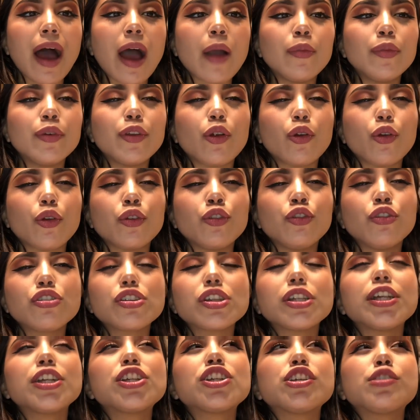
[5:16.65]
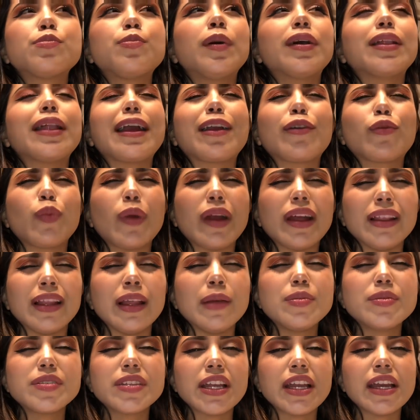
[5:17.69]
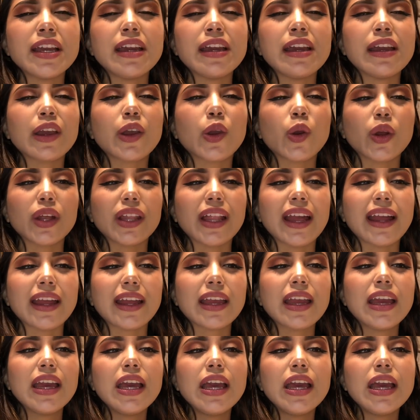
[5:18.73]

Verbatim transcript: I would usually just put like red lipstick or like